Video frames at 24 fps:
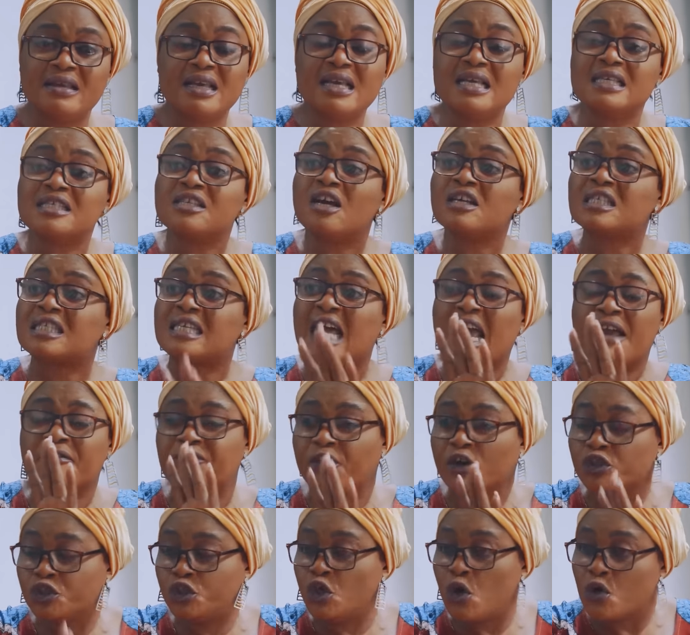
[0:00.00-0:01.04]
This is not time
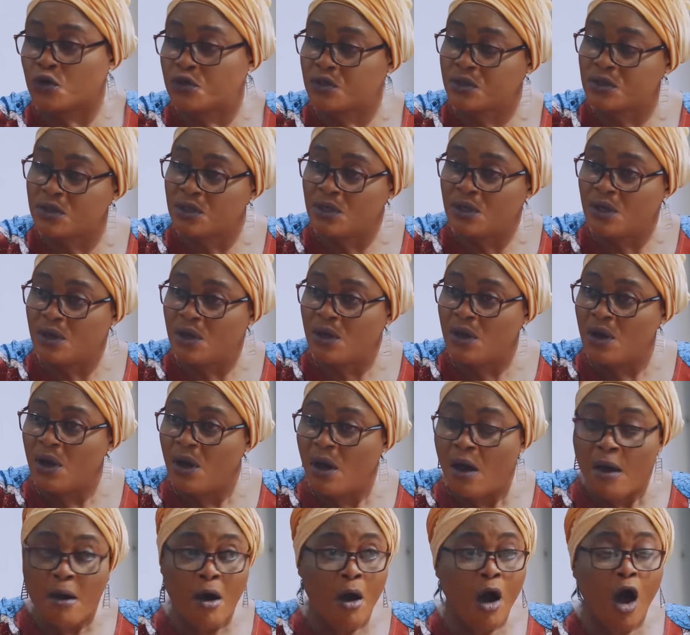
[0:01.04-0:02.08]
for jokes.
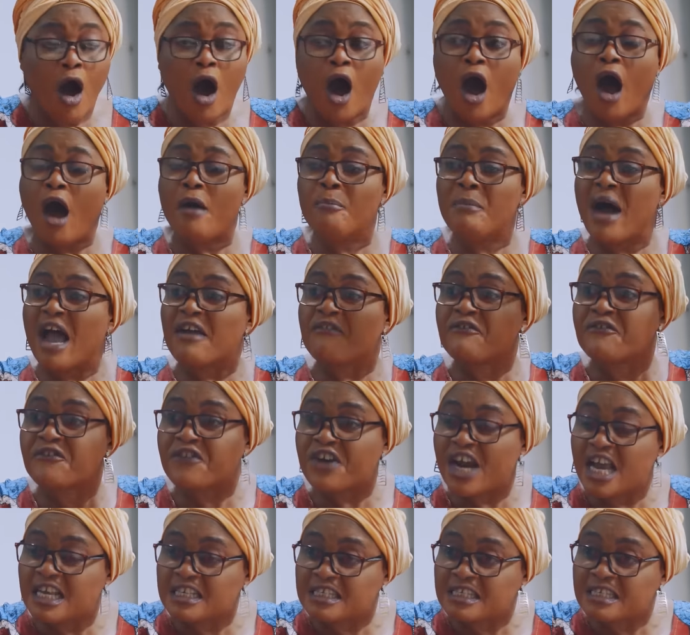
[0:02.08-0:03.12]
All my
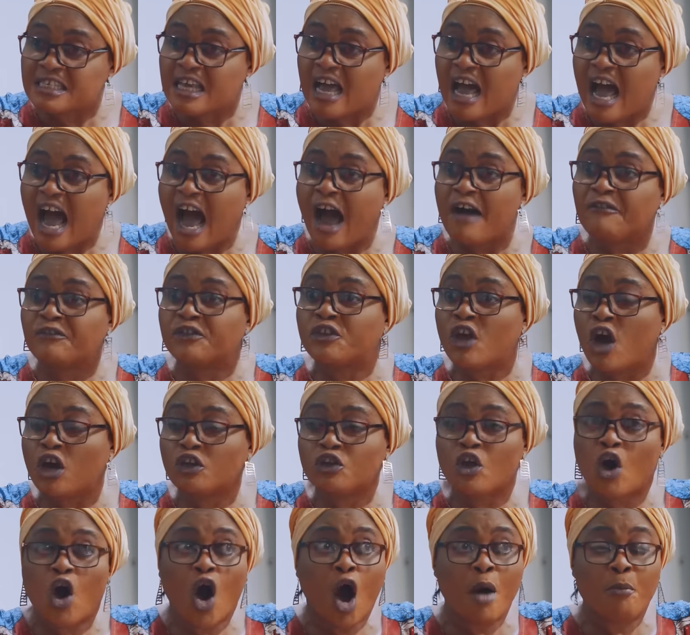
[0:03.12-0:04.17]
friends have
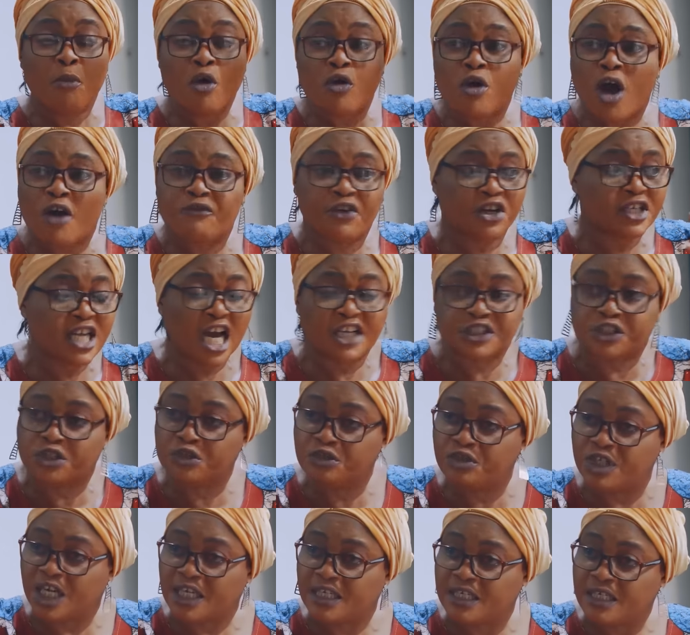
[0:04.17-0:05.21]
done omugo for their
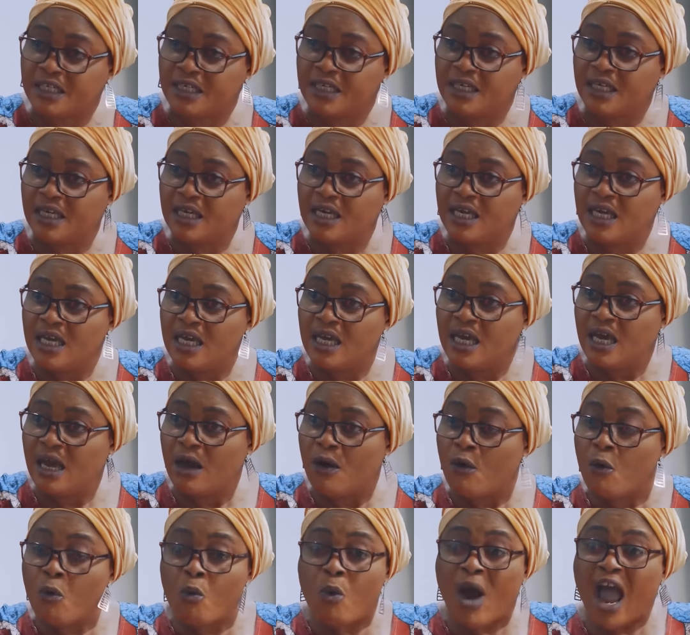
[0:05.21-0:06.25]
children.
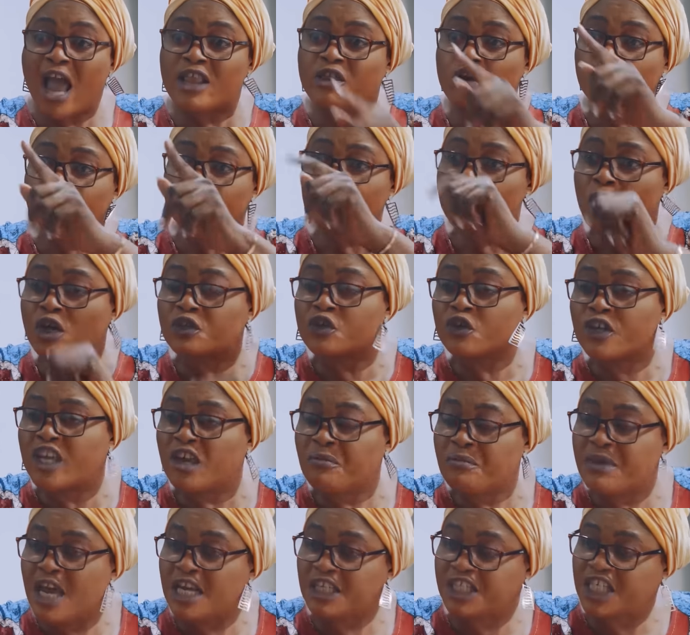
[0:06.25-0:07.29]
Why don't you want to
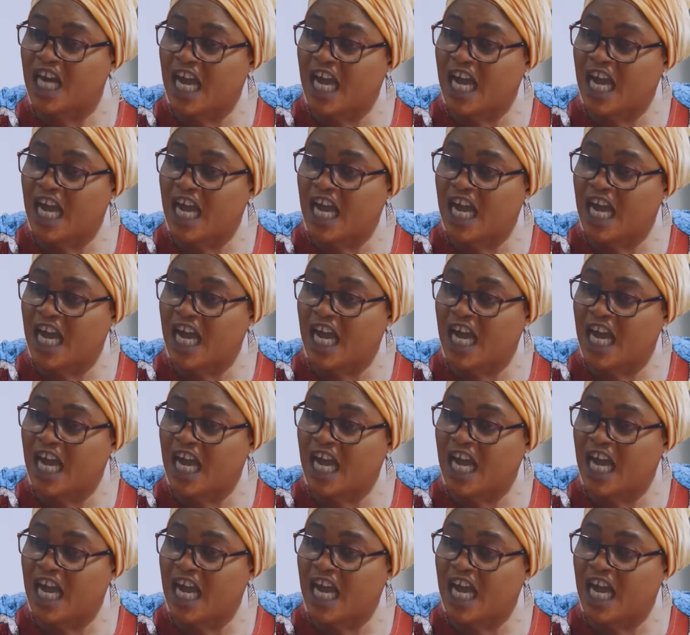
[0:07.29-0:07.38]
give me a